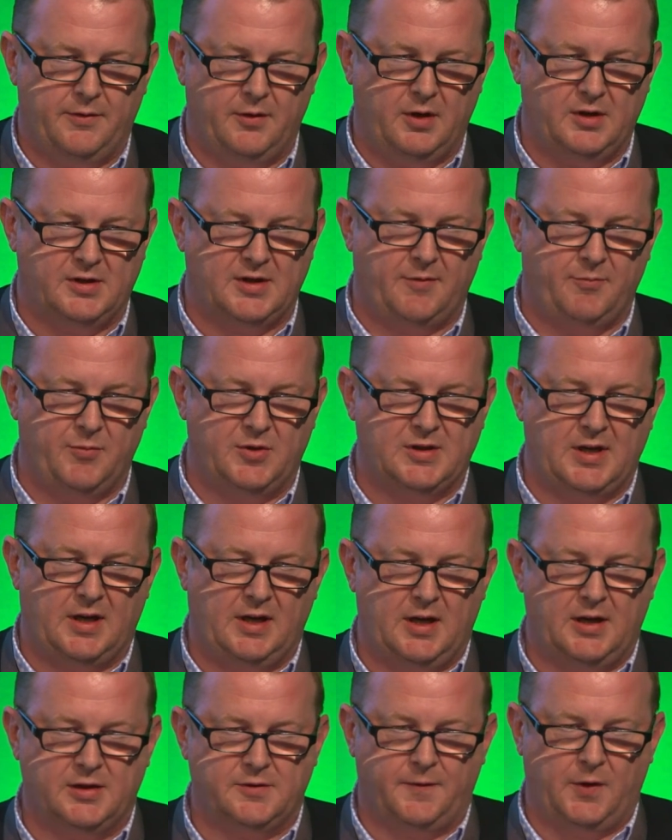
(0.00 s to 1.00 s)

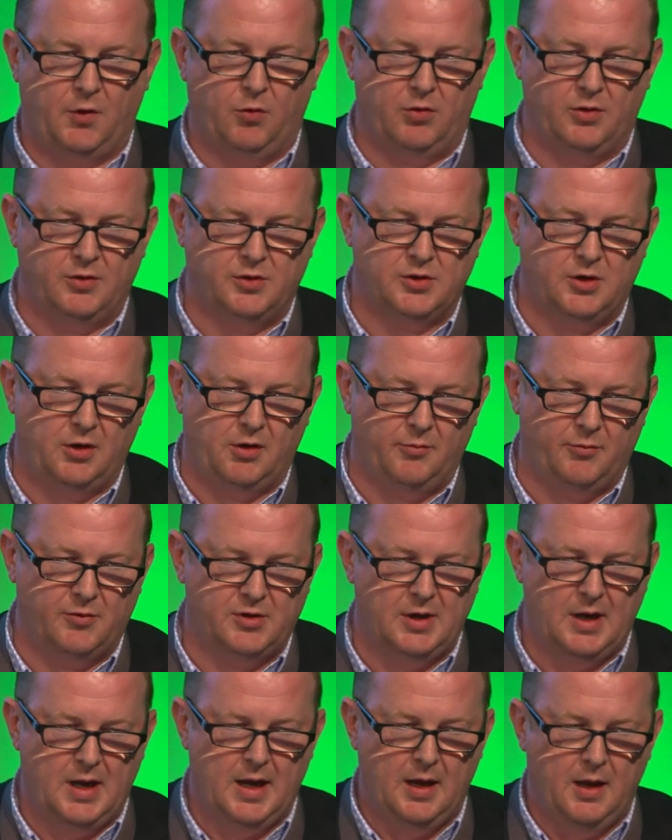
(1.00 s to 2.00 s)
37% less fuel
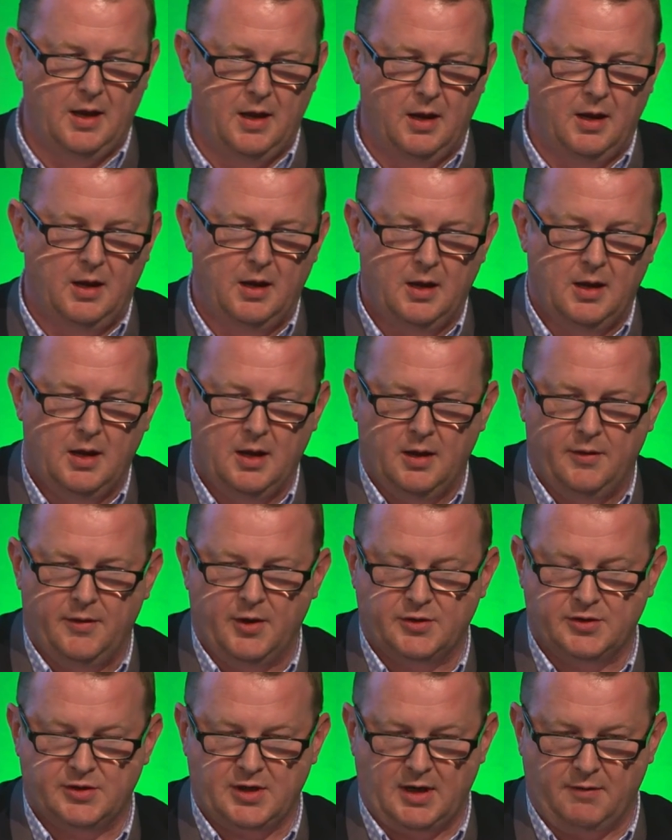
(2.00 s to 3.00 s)
consumed,
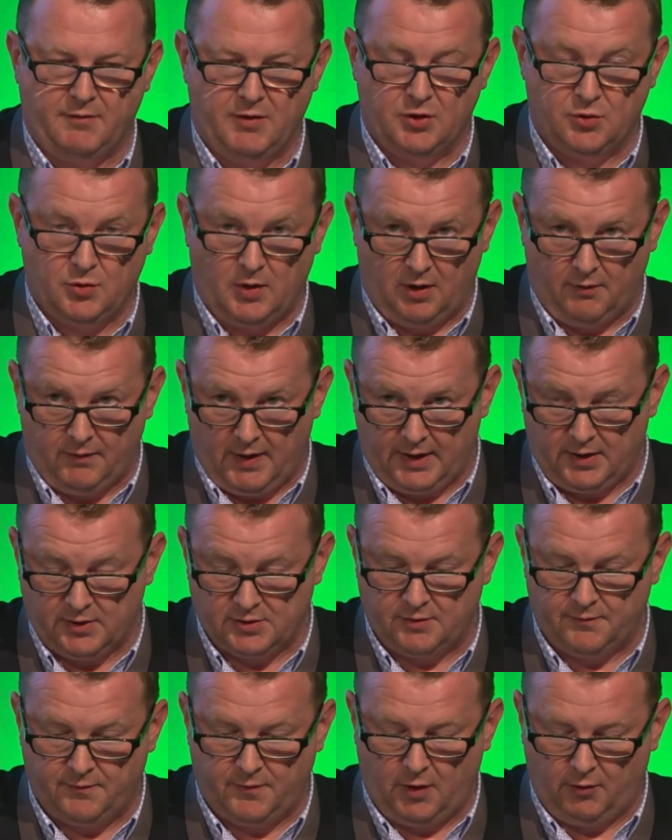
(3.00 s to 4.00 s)
thus saving 12
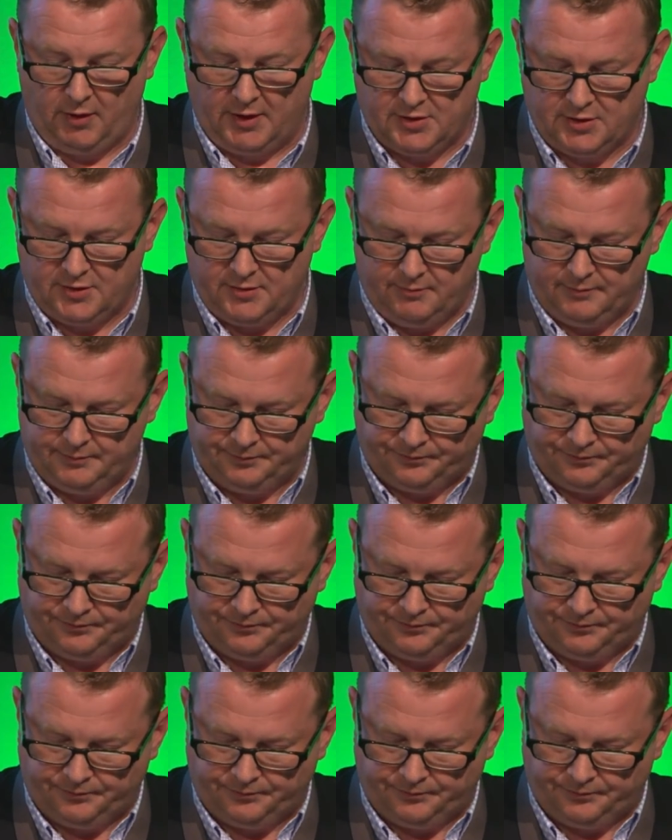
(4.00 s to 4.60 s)
acres of forest.